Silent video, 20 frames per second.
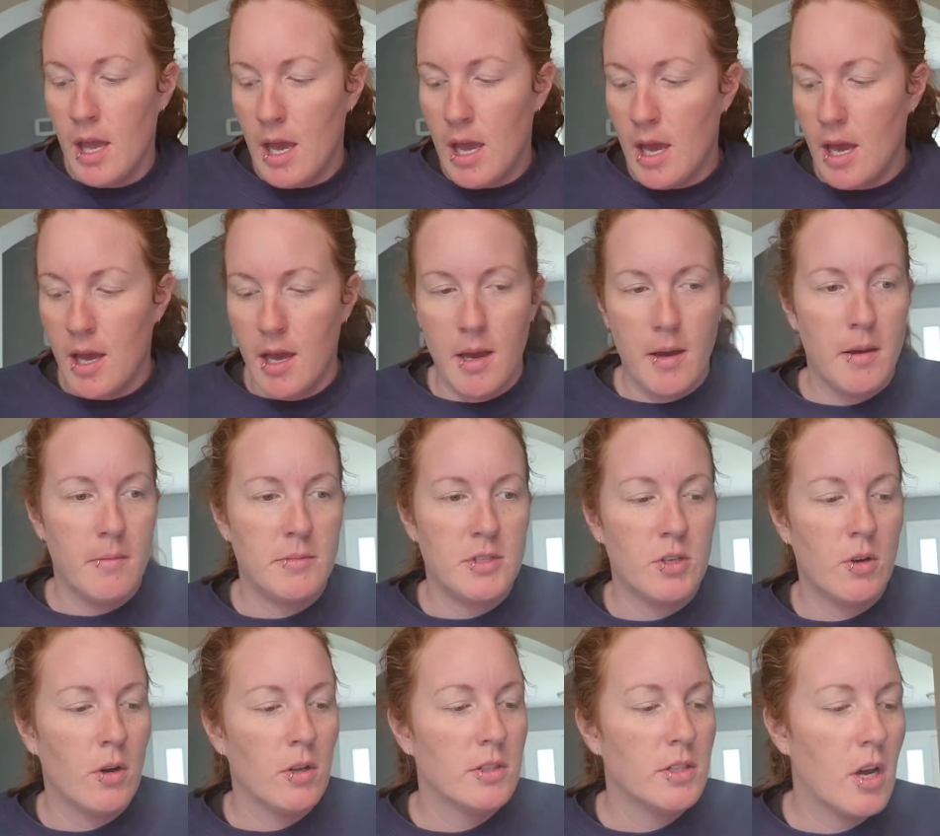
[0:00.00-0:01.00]
um,
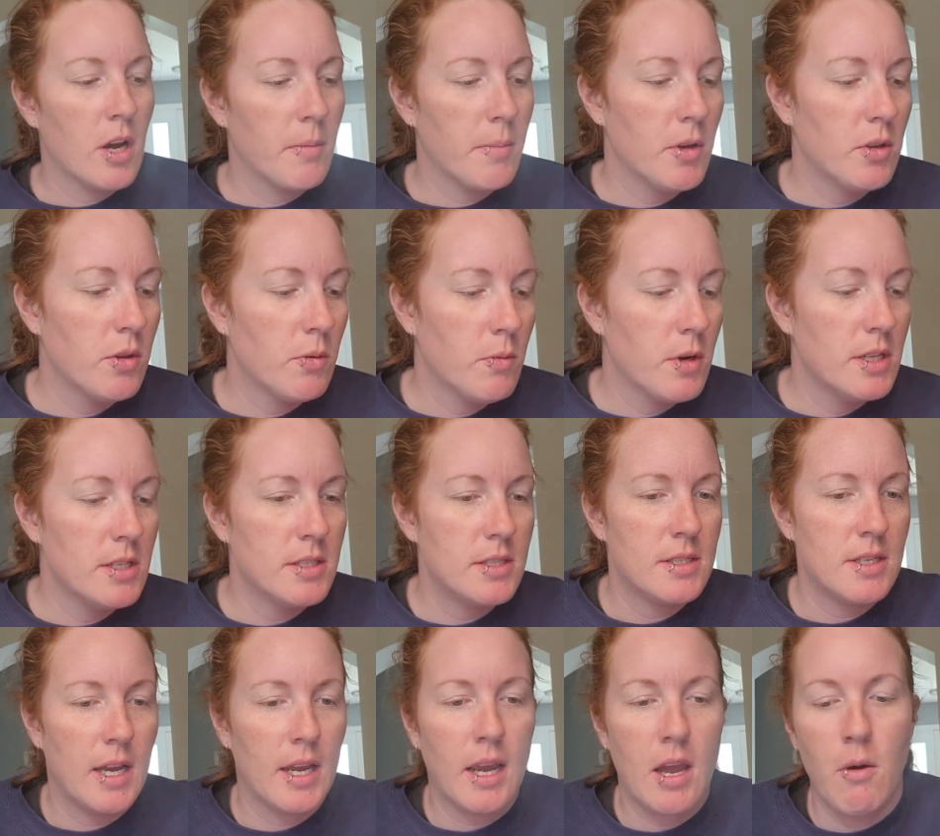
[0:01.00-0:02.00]
so I'll talk about the
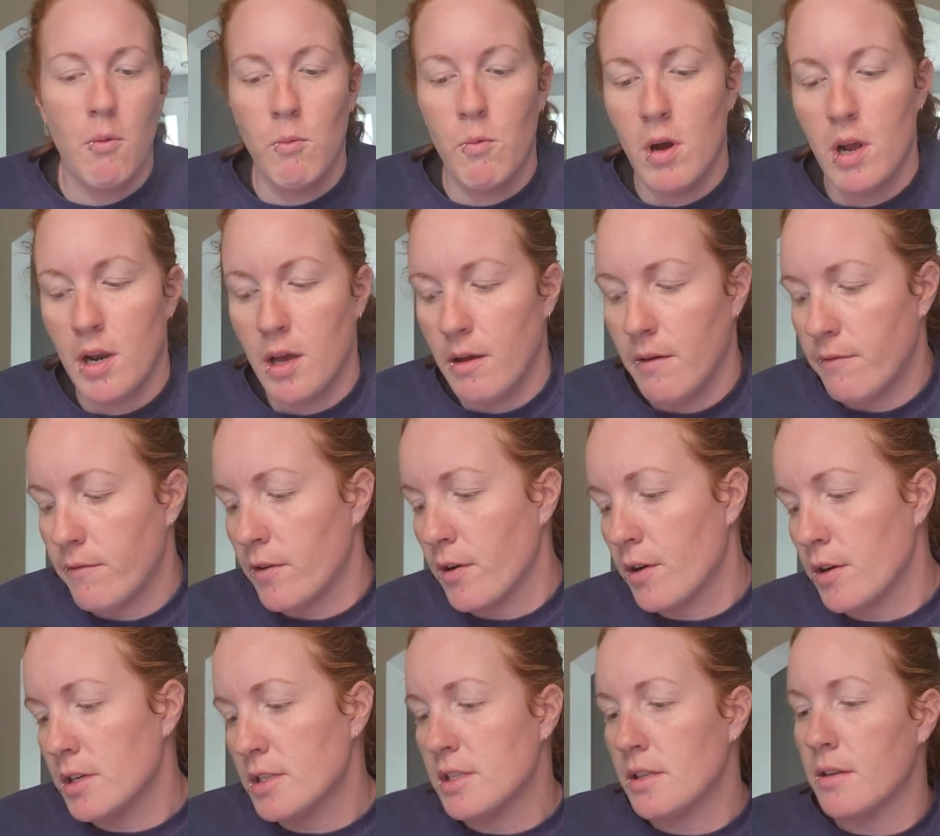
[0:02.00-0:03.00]
ones I got one of
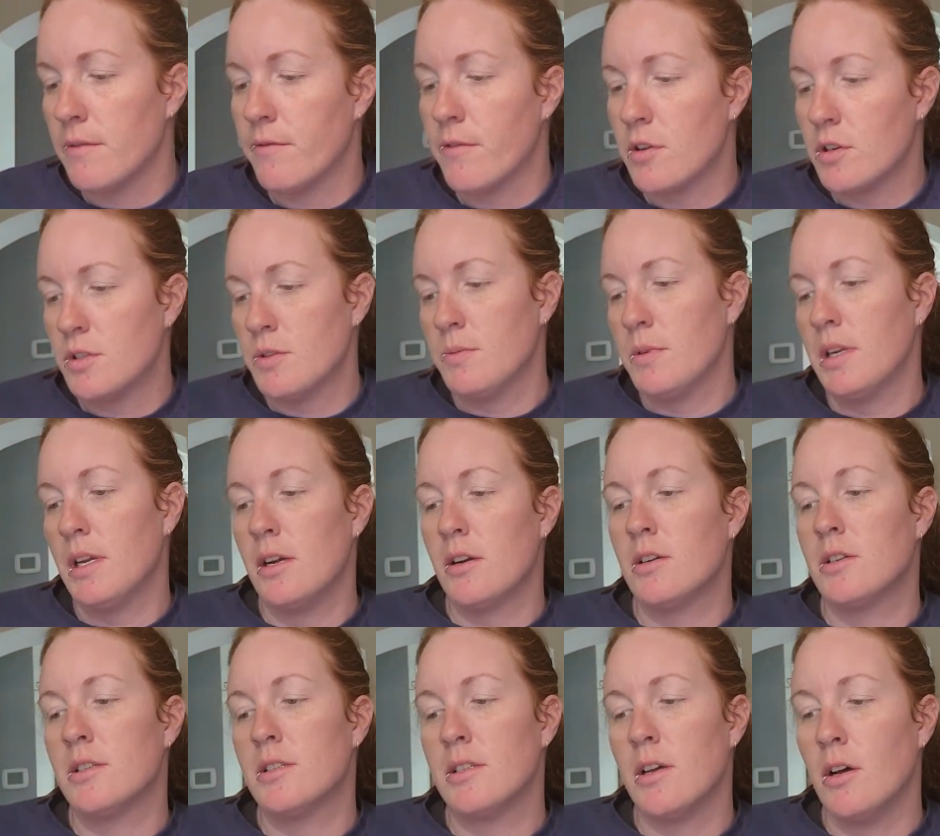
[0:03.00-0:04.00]
first. And the first one
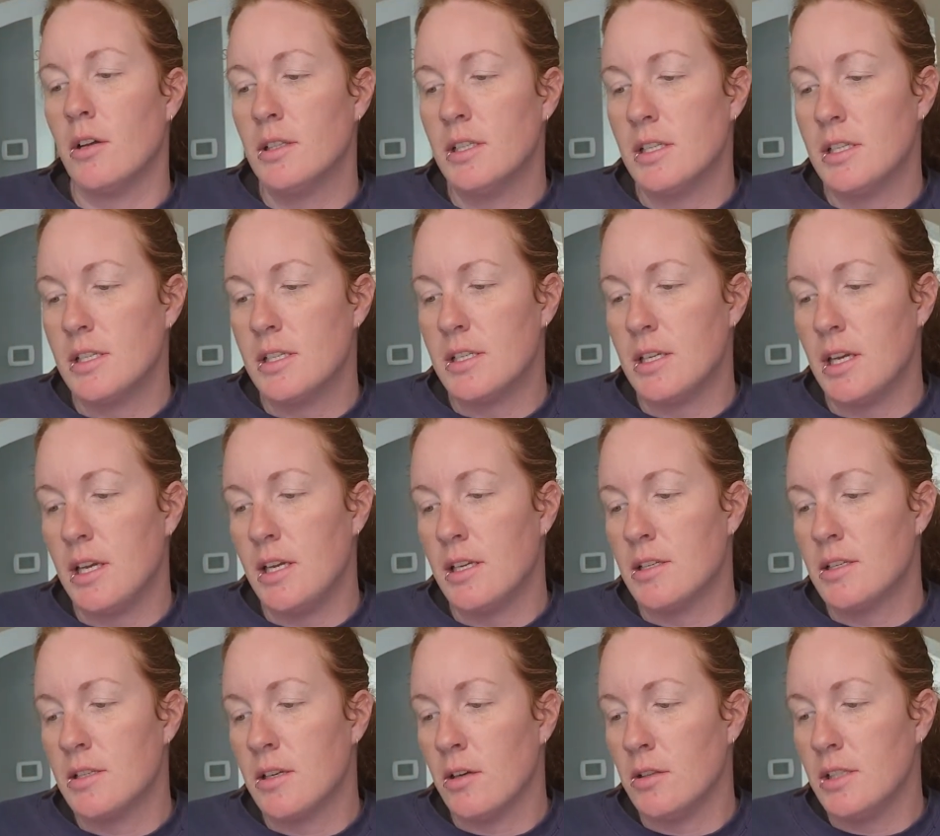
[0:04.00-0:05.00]
here is Salt in the Sea,
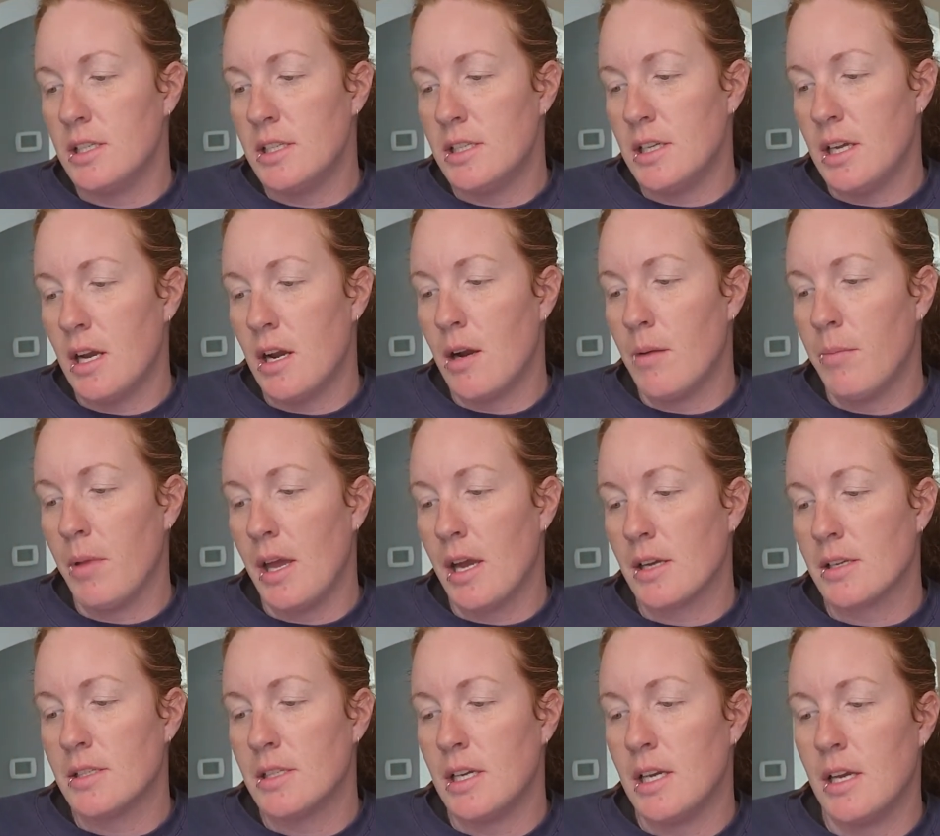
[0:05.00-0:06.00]
Salty Sea Air,
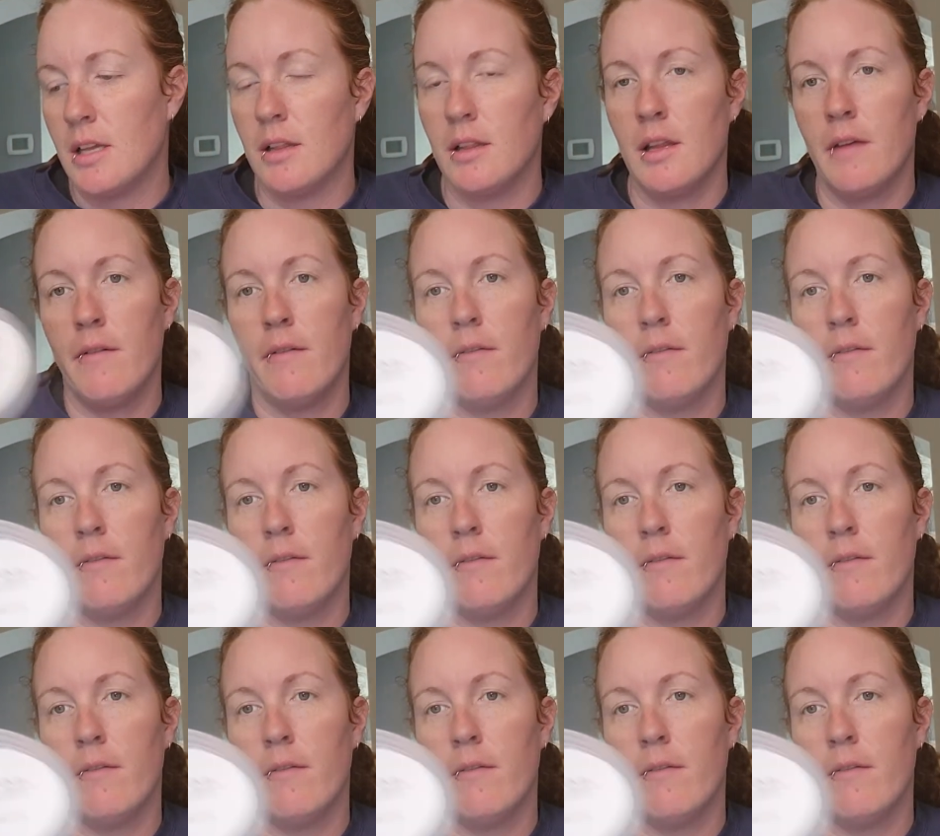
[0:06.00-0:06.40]
Black Sea, and